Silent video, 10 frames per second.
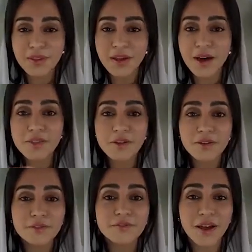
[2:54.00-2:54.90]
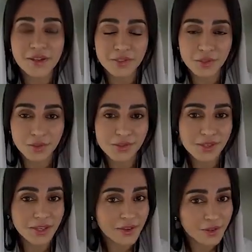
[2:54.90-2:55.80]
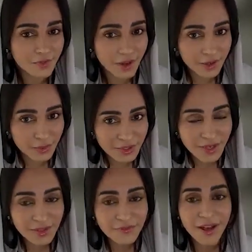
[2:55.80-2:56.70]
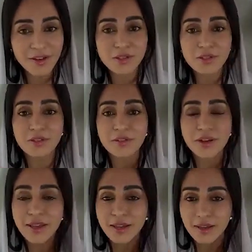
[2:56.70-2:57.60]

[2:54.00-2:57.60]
with the other factors, either environmental factor,